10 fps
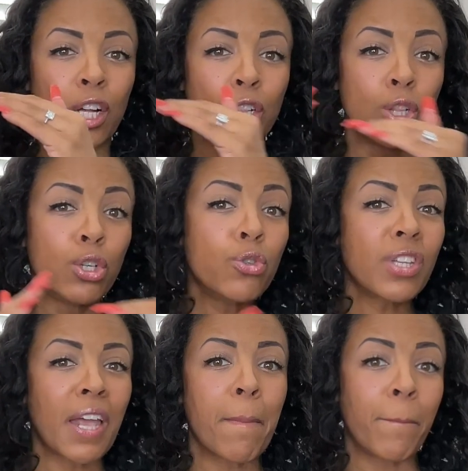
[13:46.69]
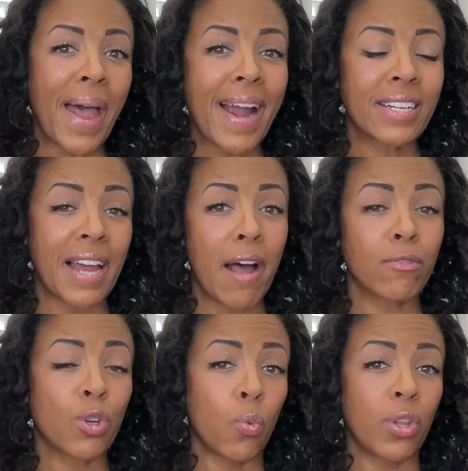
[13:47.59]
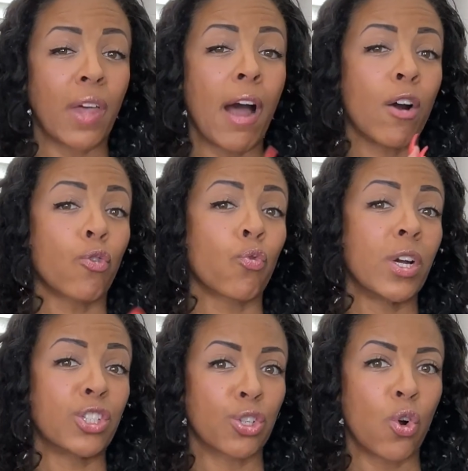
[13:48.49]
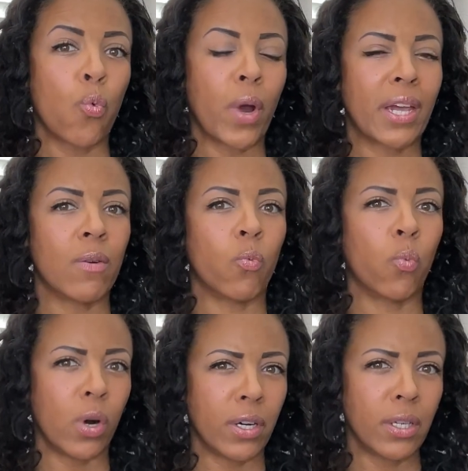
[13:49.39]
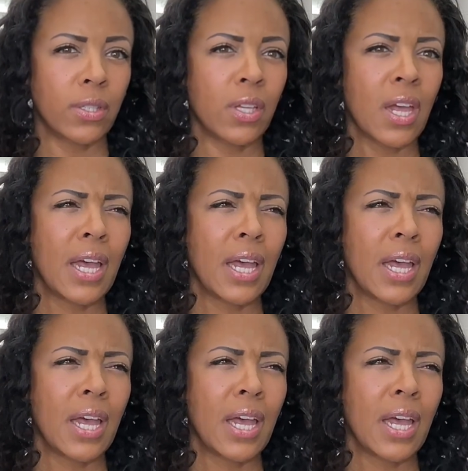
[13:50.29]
losing it back down to what that original weight was,